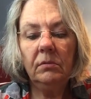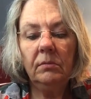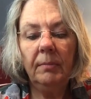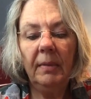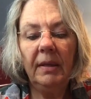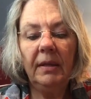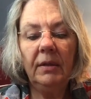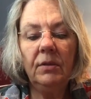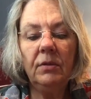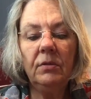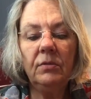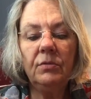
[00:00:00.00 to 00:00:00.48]

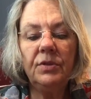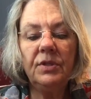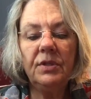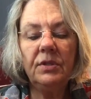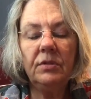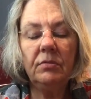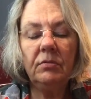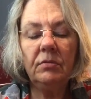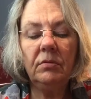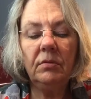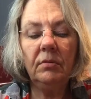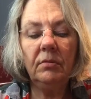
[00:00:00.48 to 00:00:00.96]
my little
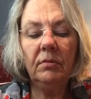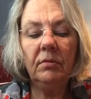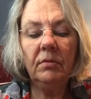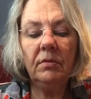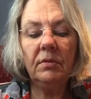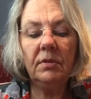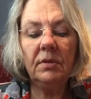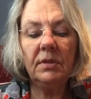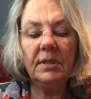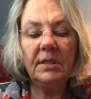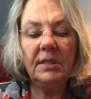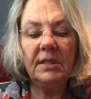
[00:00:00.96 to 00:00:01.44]

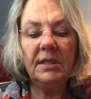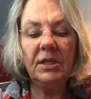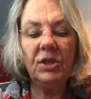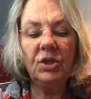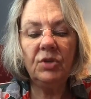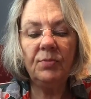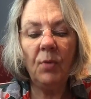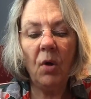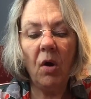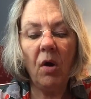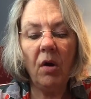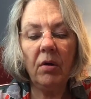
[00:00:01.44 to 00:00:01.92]

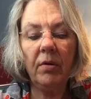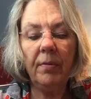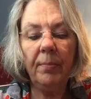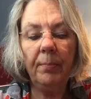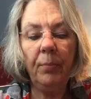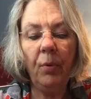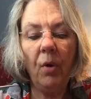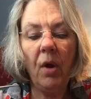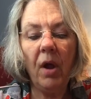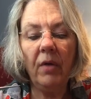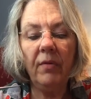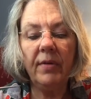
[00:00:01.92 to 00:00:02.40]
stitch marker,
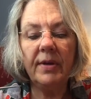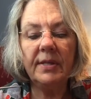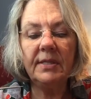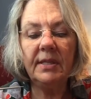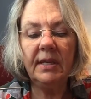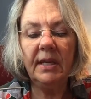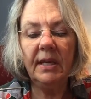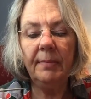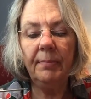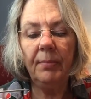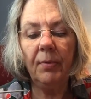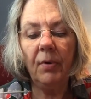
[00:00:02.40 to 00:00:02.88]
progress
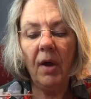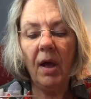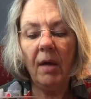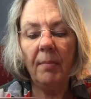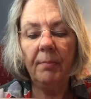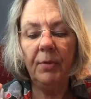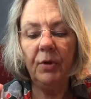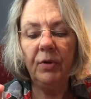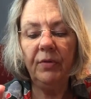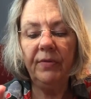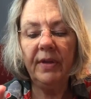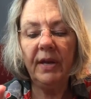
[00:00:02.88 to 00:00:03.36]
keeper.
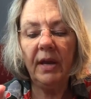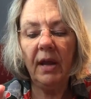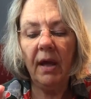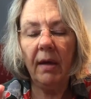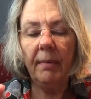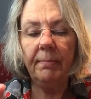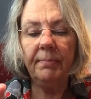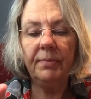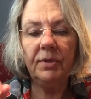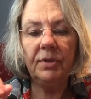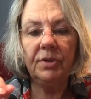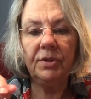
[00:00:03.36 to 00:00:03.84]
I'll move it
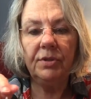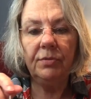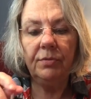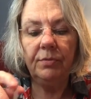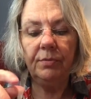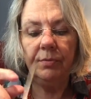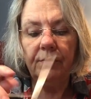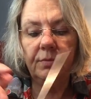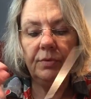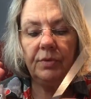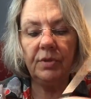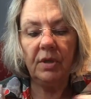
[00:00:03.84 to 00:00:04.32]
up
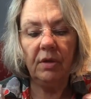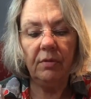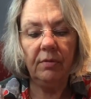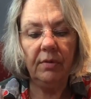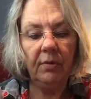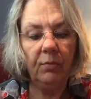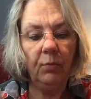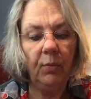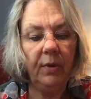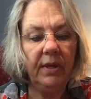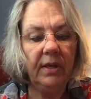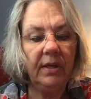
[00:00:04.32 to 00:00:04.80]
so
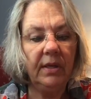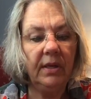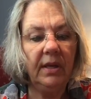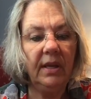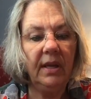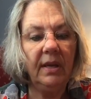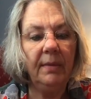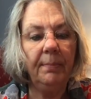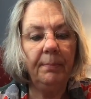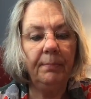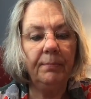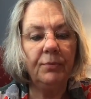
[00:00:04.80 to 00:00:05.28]
that we can
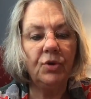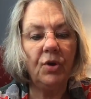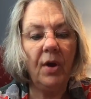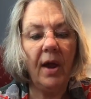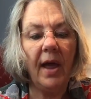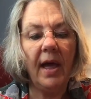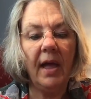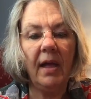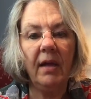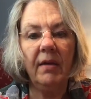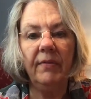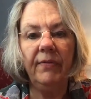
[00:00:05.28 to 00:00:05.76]
keep
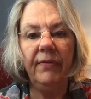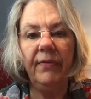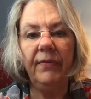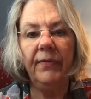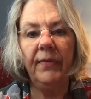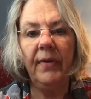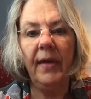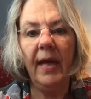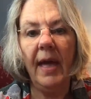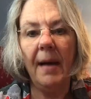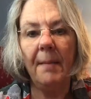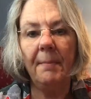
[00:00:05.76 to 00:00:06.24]
track of
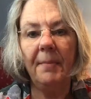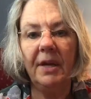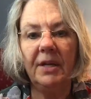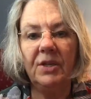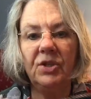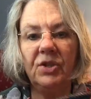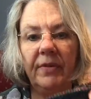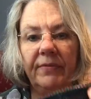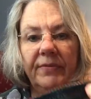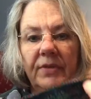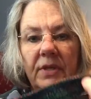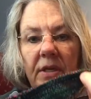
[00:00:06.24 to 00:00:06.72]
how
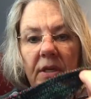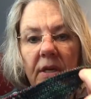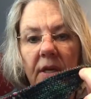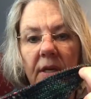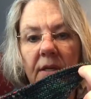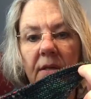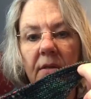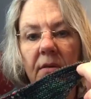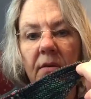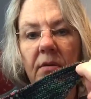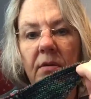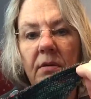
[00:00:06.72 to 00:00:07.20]
much I've
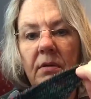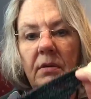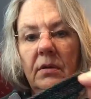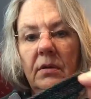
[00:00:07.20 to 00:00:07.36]
done.